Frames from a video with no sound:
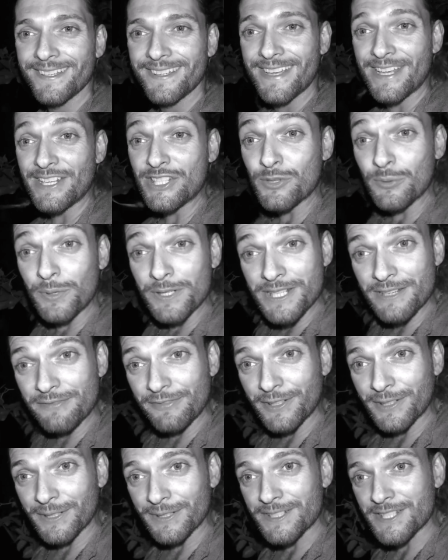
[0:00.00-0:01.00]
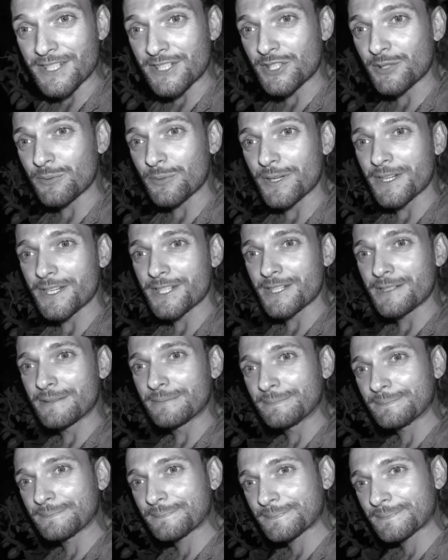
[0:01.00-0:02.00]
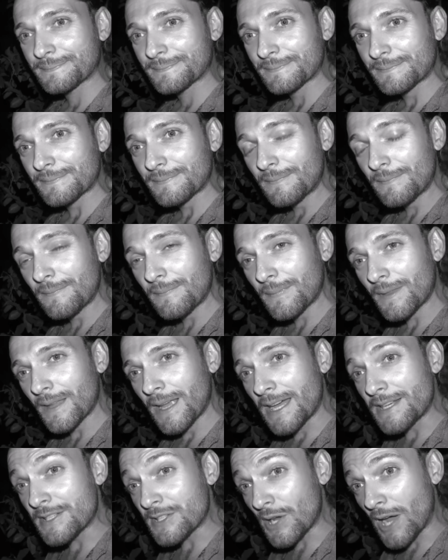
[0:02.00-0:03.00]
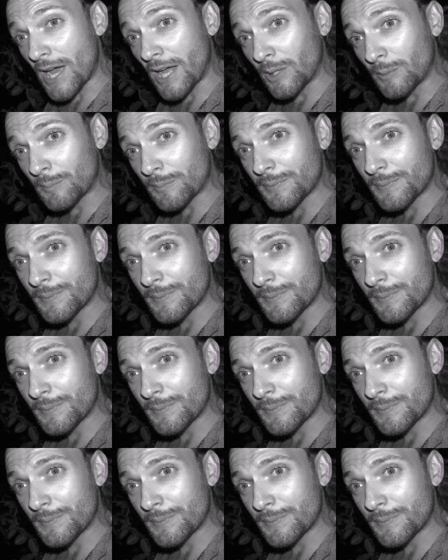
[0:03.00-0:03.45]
Into a difficult situation and to help